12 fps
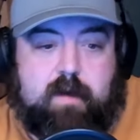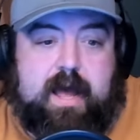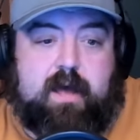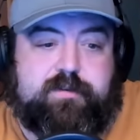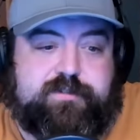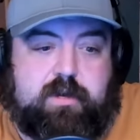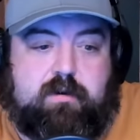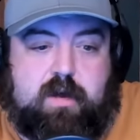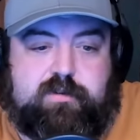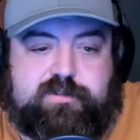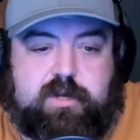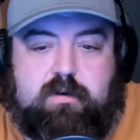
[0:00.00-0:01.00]
Wow.
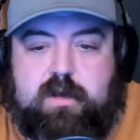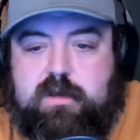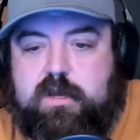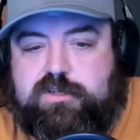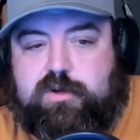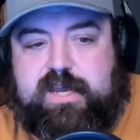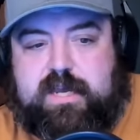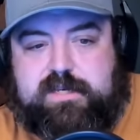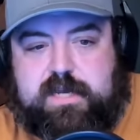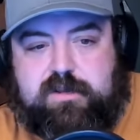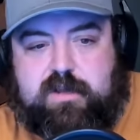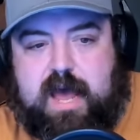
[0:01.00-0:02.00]
So he
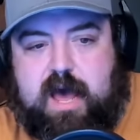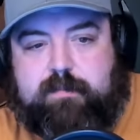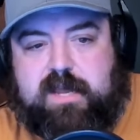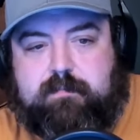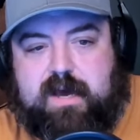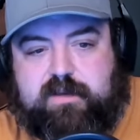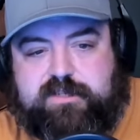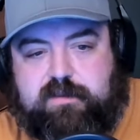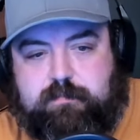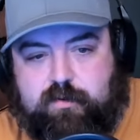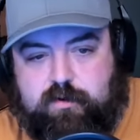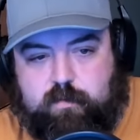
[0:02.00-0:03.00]
continued. How many miles of the
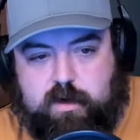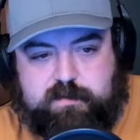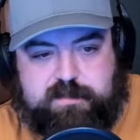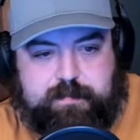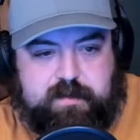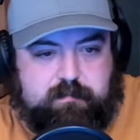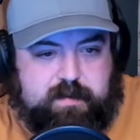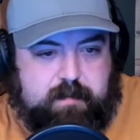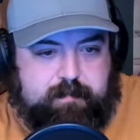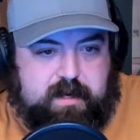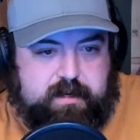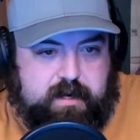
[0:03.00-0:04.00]
border wall was built by
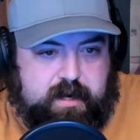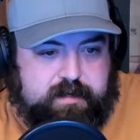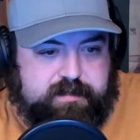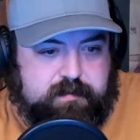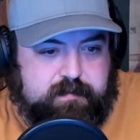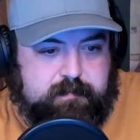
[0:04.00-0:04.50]
Biden Harris?